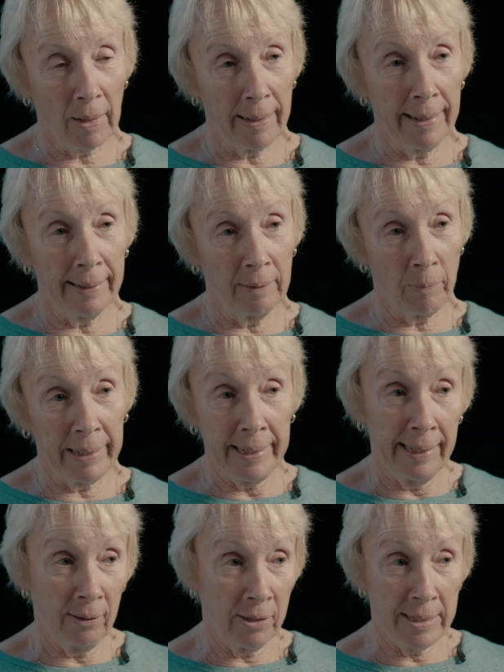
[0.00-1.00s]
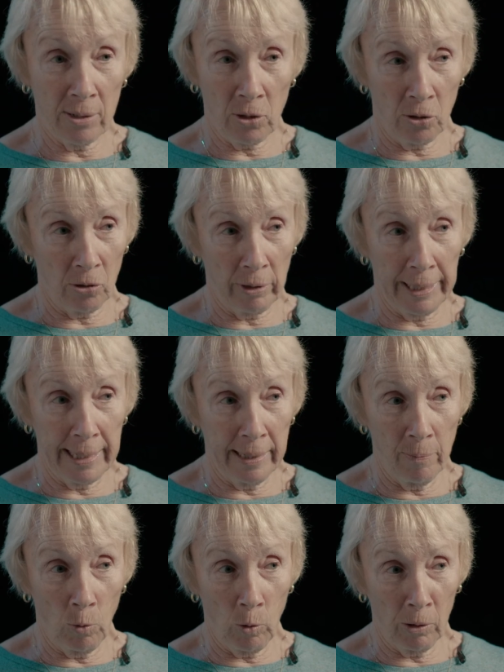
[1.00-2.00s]
and my hair isn't curly
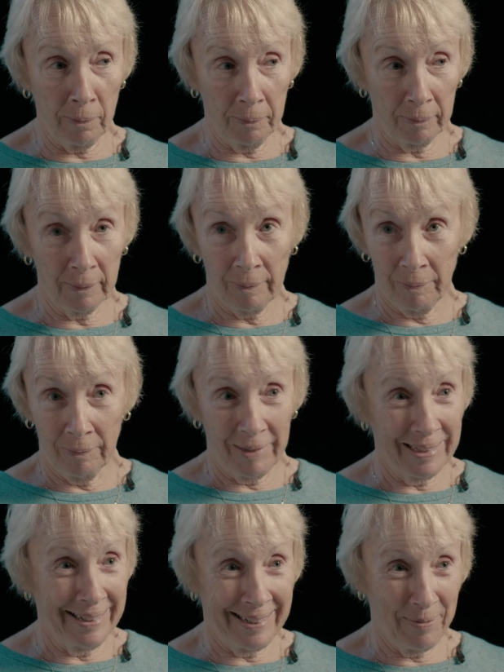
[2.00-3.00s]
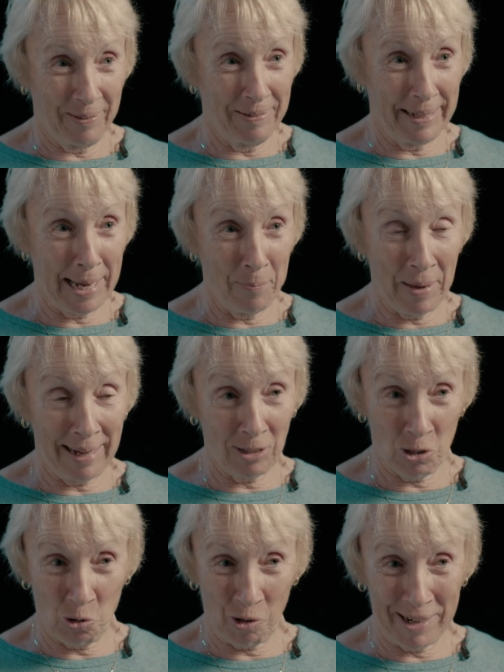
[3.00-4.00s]
anymore. It came back
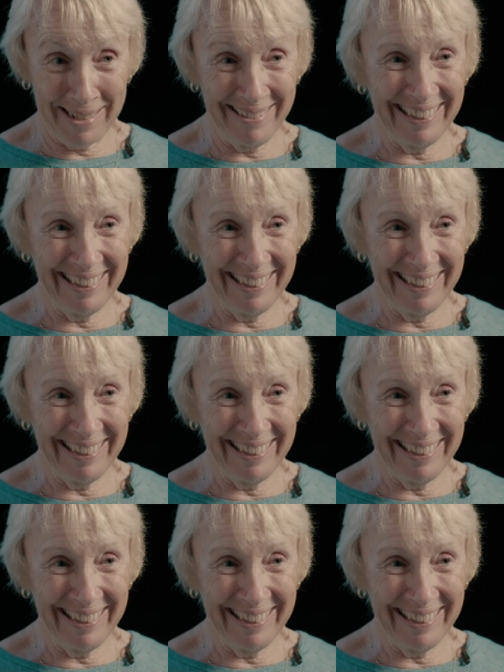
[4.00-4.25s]
straight,